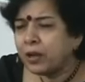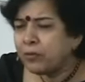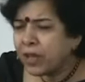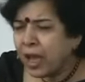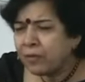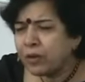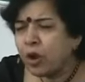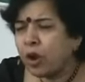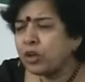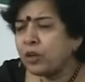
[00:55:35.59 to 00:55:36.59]
we have a
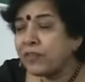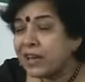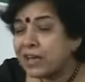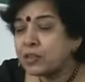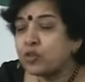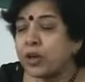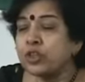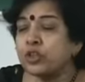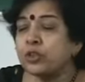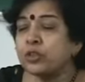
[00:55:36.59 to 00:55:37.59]
lot of
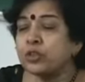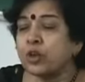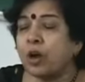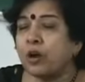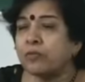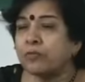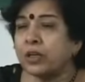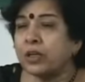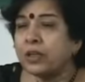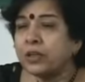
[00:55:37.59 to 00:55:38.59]
illustrations of uh,